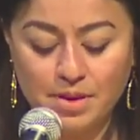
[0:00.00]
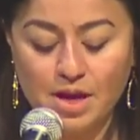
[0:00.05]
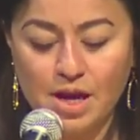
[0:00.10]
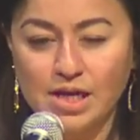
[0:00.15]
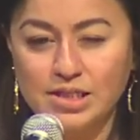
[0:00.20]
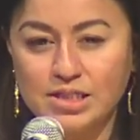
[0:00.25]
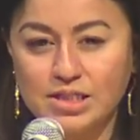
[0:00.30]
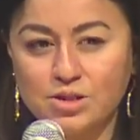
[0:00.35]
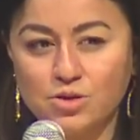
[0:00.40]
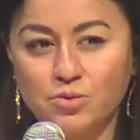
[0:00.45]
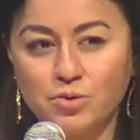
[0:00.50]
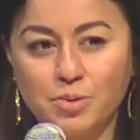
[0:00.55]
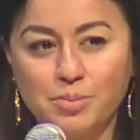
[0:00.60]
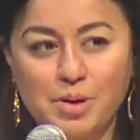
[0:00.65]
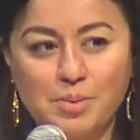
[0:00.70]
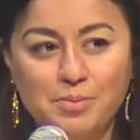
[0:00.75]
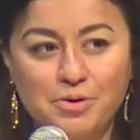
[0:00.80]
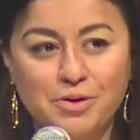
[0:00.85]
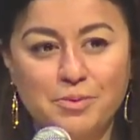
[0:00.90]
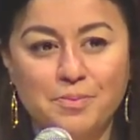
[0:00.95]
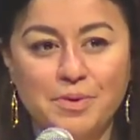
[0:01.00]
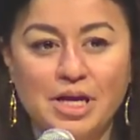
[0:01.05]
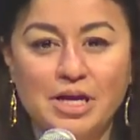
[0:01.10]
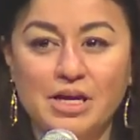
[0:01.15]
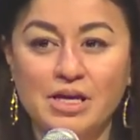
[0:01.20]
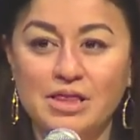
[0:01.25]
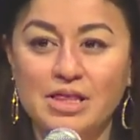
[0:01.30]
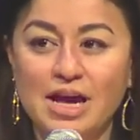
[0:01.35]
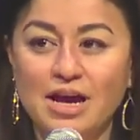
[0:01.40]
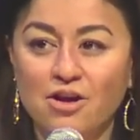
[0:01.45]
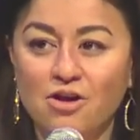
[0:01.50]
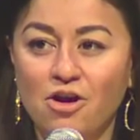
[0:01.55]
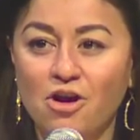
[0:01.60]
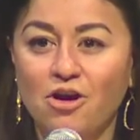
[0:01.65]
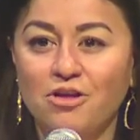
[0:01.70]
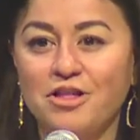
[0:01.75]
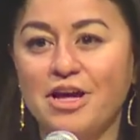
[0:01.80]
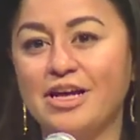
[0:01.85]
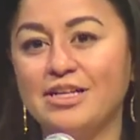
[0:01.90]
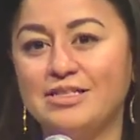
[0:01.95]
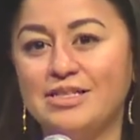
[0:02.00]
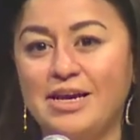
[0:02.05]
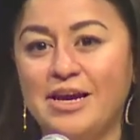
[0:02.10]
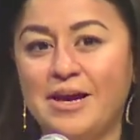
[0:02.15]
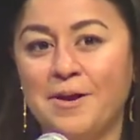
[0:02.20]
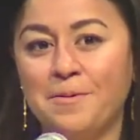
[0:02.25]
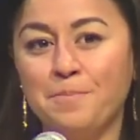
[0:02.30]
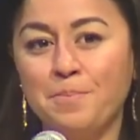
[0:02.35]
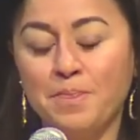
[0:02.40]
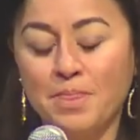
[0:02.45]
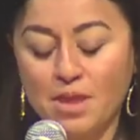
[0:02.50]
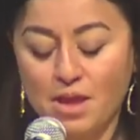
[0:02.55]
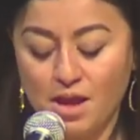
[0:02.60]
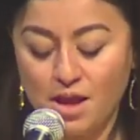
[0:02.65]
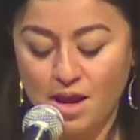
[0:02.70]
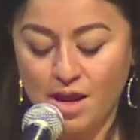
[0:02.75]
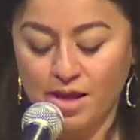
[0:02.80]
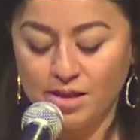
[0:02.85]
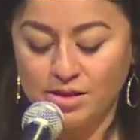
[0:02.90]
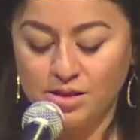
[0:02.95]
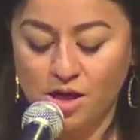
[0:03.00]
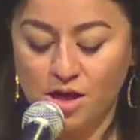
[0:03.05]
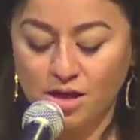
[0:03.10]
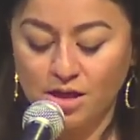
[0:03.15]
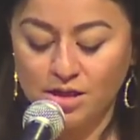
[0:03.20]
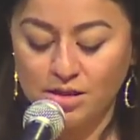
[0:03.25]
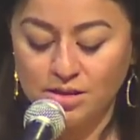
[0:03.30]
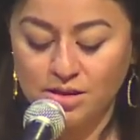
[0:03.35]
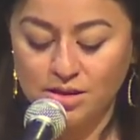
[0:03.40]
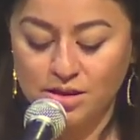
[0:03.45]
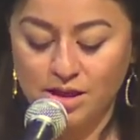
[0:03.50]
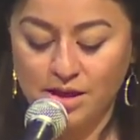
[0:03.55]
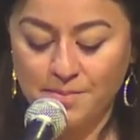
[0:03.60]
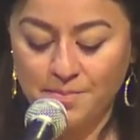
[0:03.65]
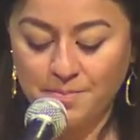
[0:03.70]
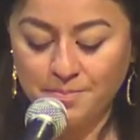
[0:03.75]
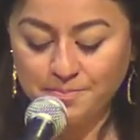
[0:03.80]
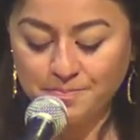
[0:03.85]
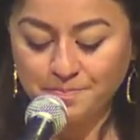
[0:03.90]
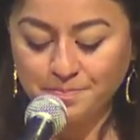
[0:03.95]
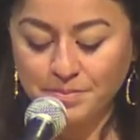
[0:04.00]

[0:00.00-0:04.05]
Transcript: I still remember making that call that day and talking to them.